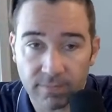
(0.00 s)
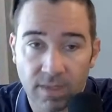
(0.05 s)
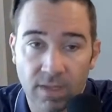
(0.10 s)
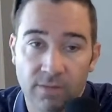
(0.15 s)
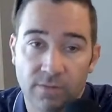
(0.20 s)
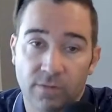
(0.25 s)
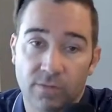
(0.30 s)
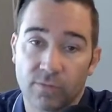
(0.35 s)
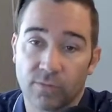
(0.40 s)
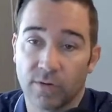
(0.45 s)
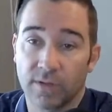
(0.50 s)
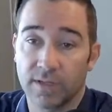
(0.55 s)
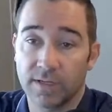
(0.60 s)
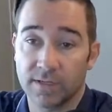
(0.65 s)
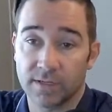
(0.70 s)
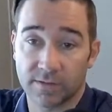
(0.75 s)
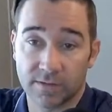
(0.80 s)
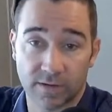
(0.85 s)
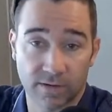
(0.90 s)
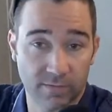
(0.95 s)
This is really
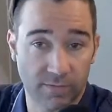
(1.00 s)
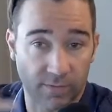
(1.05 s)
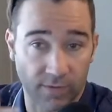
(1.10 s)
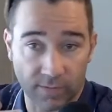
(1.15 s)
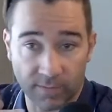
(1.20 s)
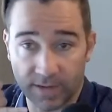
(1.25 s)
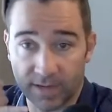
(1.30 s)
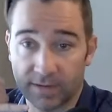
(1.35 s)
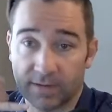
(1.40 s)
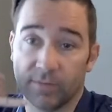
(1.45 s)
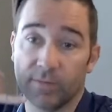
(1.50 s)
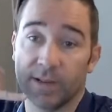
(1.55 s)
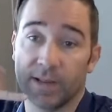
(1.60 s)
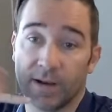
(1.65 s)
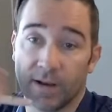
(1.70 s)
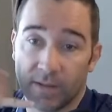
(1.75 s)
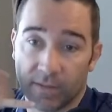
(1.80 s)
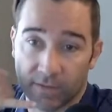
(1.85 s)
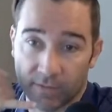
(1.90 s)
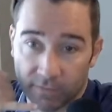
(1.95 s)
just confirming, did we get
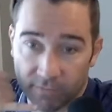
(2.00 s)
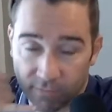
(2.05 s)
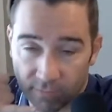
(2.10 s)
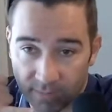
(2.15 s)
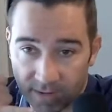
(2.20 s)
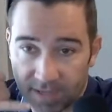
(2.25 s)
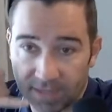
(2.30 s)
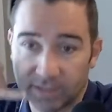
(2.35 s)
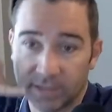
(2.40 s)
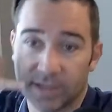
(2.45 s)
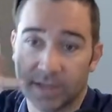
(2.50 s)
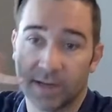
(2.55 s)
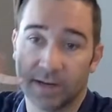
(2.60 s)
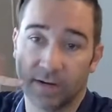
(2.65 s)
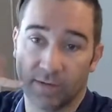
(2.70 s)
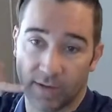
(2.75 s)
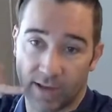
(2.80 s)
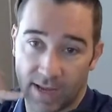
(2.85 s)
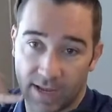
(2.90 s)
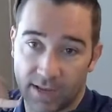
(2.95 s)
all their information?
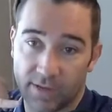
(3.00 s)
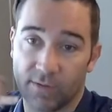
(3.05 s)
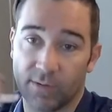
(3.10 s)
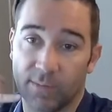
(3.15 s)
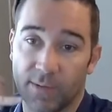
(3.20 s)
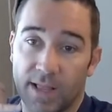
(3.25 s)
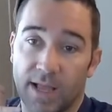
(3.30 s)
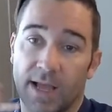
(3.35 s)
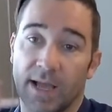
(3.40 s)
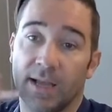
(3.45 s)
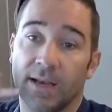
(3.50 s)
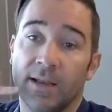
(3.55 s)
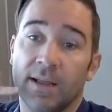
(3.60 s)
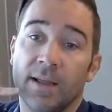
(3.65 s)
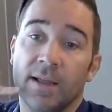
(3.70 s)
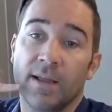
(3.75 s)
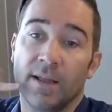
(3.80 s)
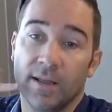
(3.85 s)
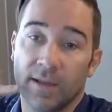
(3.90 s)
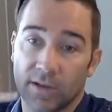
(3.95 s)
Okay, you applied.
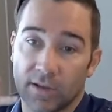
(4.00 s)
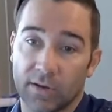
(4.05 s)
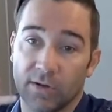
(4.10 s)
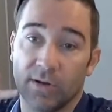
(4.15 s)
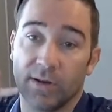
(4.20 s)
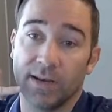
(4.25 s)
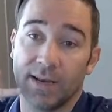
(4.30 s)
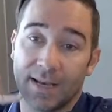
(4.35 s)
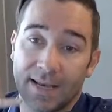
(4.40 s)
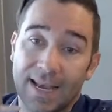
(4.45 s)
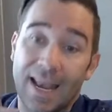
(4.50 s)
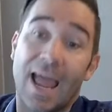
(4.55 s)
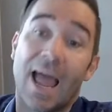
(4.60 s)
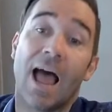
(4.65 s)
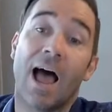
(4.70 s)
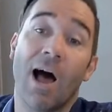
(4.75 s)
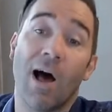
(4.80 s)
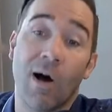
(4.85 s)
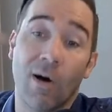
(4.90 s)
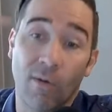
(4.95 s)
Good.
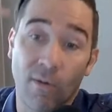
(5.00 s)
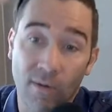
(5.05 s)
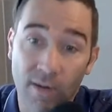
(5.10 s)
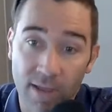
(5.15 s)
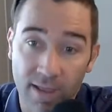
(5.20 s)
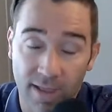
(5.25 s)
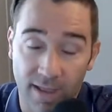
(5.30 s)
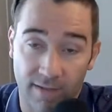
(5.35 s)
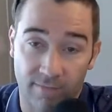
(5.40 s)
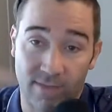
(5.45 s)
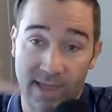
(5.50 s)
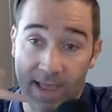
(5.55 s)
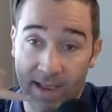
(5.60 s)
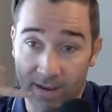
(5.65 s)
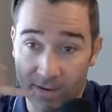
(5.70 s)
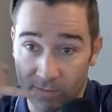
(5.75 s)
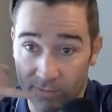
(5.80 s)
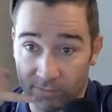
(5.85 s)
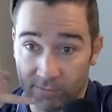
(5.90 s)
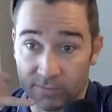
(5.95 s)
Now, if that
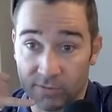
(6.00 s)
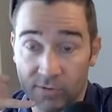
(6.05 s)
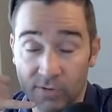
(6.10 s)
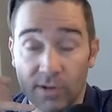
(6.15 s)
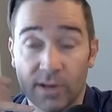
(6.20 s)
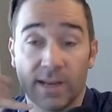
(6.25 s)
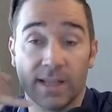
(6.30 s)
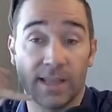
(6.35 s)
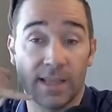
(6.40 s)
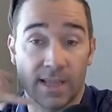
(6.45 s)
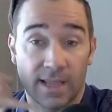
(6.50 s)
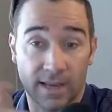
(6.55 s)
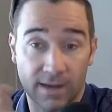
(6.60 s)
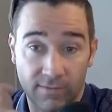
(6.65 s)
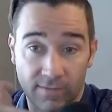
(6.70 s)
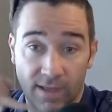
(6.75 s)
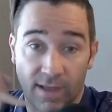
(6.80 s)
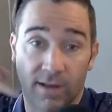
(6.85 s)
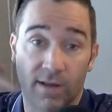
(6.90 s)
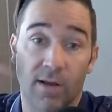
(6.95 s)
goes good, at the end
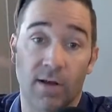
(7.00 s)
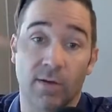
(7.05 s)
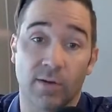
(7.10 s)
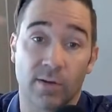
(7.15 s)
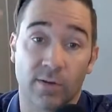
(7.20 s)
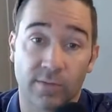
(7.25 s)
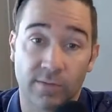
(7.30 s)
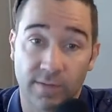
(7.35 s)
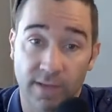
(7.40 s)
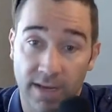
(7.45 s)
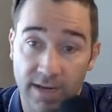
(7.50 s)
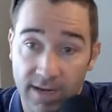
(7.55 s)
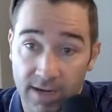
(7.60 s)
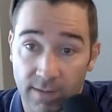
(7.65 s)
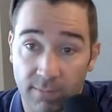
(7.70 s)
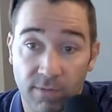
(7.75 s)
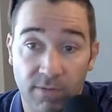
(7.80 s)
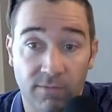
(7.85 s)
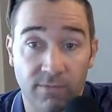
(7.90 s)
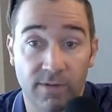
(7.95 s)
of that call, you're setting
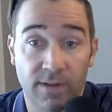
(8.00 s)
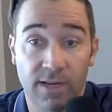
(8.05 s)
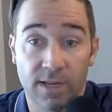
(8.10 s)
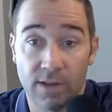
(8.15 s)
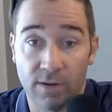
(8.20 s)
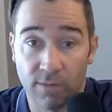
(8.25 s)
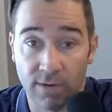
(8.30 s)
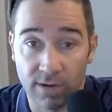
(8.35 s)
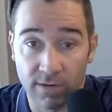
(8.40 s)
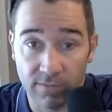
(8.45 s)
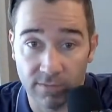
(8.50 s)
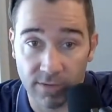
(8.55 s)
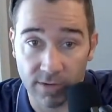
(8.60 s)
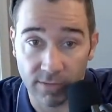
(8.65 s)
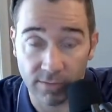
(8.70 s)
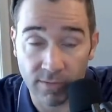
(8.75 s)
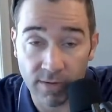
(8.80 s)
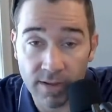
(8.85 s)
up a video interview.